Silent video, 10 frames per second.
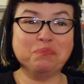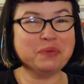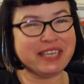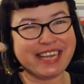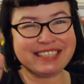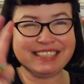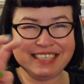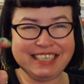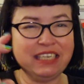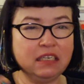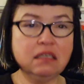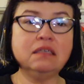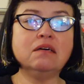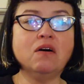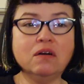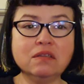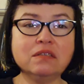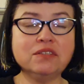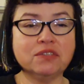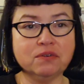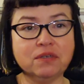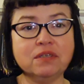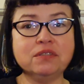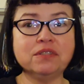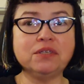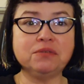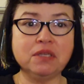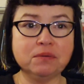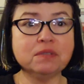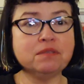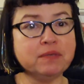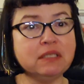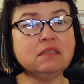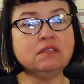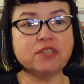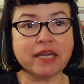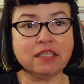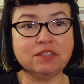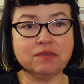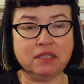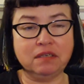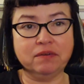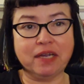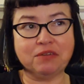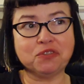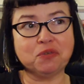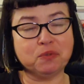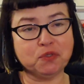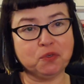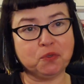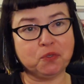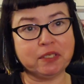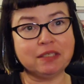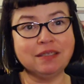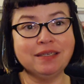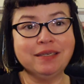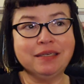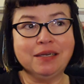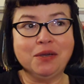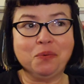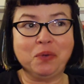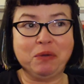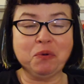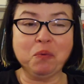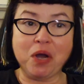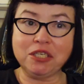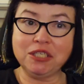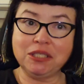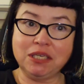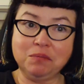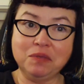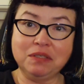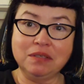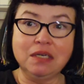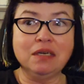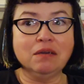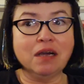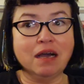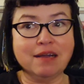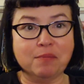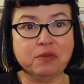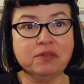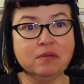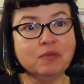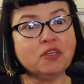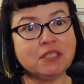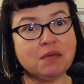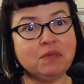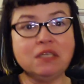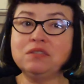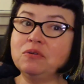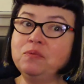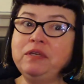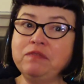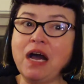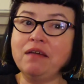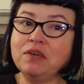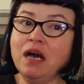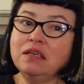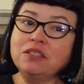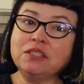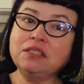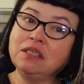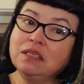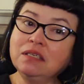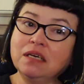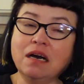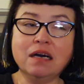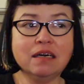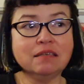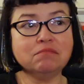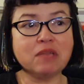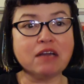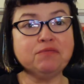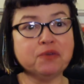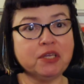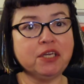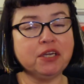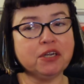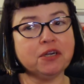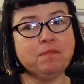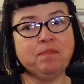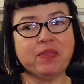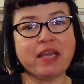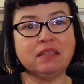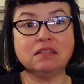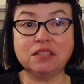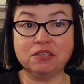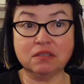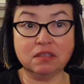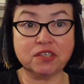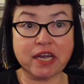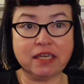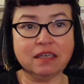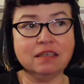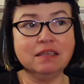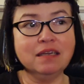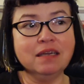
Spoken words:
blessing all the stores. So there were three little dragons running around, so it was cool, and we were watching them and a couple of them looked at me, so I've got good luck for the year, and it's the year of the dragon,